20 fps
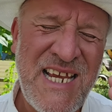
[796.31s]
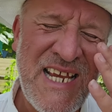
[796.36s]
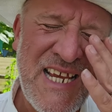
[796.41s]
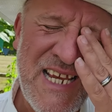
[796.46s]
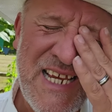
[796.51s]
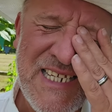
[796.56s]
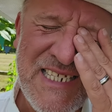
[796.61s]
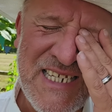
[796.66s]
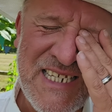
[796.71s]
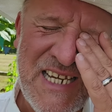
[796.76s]

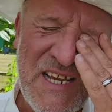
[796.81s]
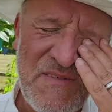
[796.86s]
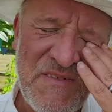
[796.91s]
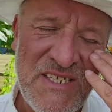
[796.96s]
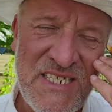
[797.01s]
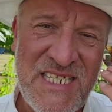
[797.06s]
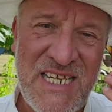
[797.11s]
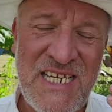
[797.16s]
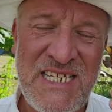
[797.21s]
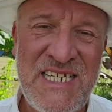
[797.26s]
It is a
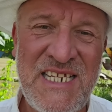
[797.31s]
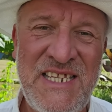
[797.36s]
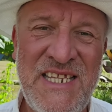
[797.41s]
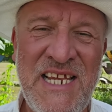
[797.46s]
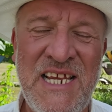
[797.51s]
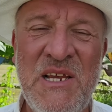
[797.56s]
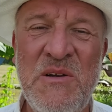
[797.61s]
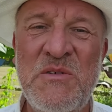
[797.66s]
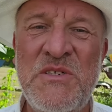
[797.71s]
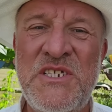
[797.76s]
devastating
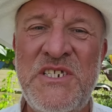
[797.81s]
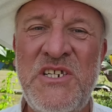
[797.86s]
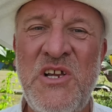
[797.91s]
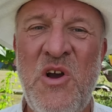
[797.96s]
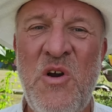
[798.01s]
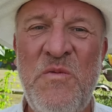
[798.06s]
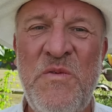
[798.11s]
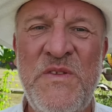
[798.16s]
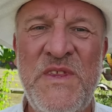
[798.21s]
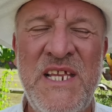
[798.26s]
thing. It will
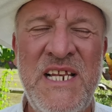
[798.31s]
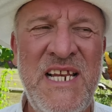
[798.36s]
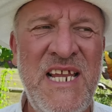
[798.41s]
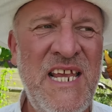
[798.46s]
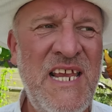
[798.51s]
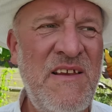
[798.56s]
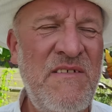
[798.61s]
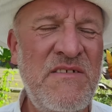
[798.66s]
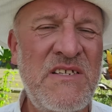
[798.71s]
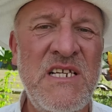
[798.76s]
start off with the
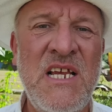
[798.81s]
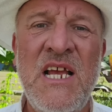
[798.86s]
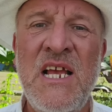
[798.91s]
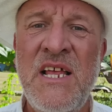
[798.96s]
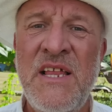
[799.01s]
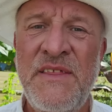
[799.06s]
leaves,